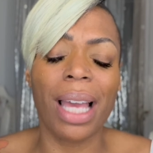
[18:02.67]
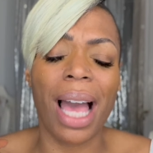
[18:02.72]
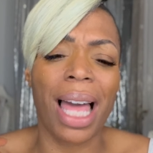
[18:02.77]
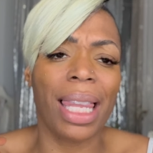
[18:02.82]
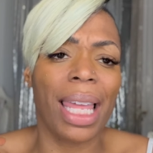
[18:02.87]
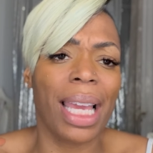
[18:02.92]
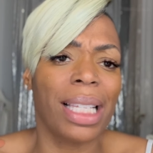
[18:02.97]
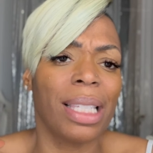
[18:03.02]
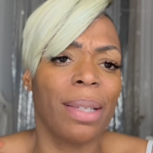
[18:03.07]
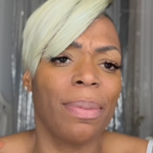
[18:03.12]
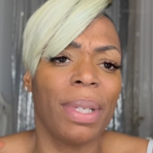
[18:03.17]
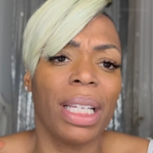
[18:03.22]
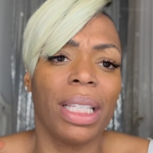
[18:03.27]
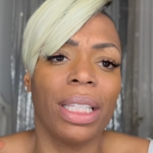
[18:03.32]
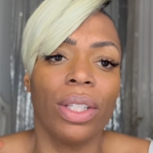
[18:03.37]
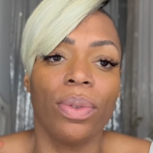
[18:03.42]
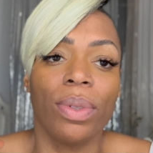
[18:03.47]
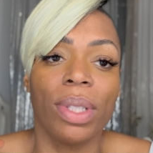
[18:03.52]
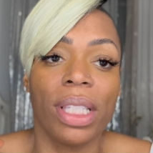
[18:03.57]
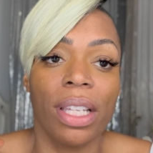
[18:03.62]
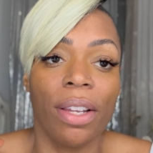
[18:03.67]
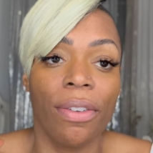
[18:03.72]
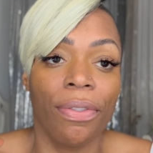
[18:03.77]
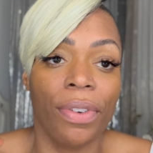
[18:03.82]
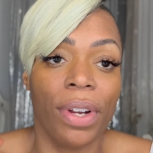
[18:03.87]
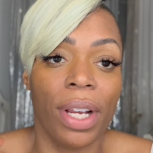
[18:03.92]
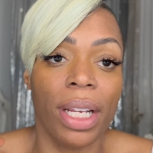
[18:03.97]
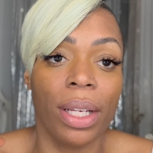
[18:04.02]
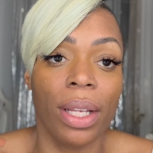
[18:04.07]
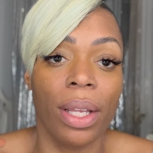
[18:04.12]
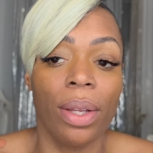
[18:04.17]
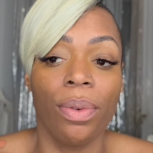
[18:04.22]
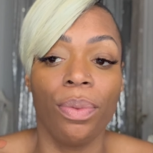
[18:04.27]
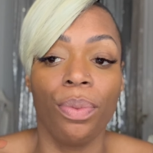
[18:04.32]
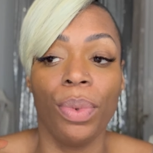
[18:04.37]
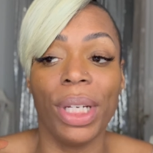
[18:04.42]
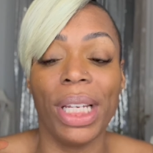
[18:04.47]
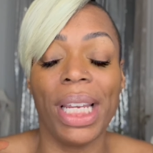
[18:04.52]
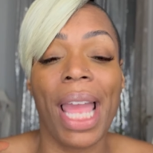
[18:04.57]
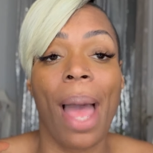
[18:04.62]
I like something a little different.
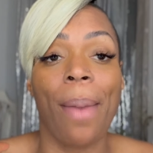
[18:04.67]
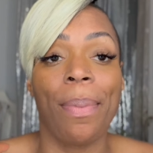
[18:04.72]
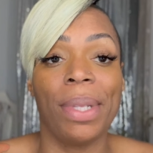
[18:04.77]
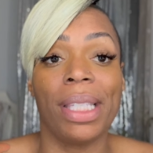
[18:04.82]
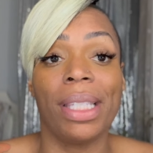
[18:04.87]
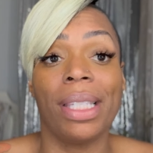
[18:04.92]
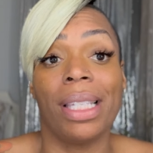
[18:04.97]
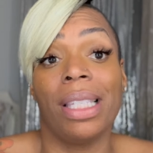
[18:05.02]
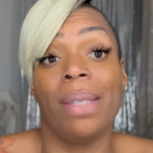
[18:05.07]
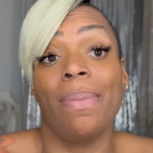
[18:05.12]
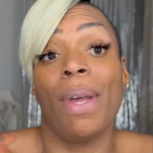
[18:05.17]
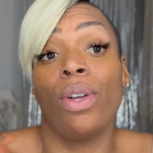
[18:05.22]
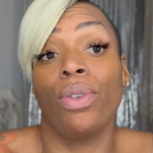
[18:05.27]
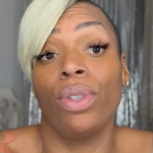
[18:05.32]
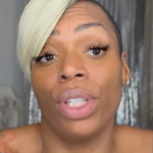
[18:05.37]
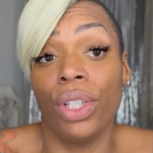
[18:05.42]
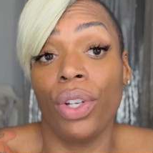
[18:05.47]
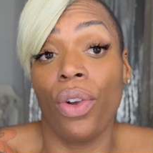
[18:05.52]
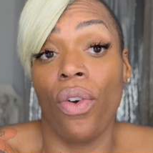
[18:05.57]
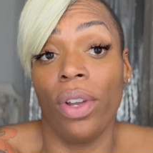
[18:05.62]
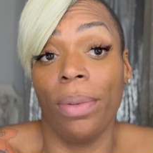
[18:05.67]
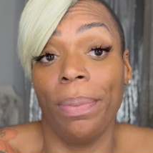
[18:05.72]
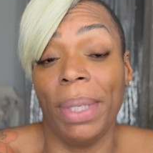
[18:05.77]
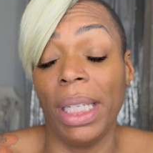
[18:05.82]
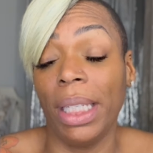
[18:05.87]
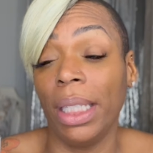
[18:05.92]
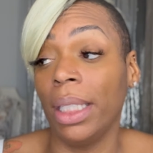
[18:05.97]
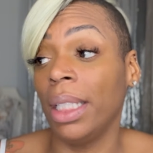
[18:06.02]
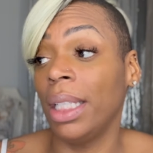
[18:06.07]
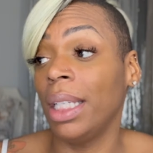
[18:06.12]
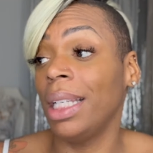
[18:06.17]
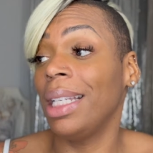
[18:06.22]
Woody happens to smell good on me.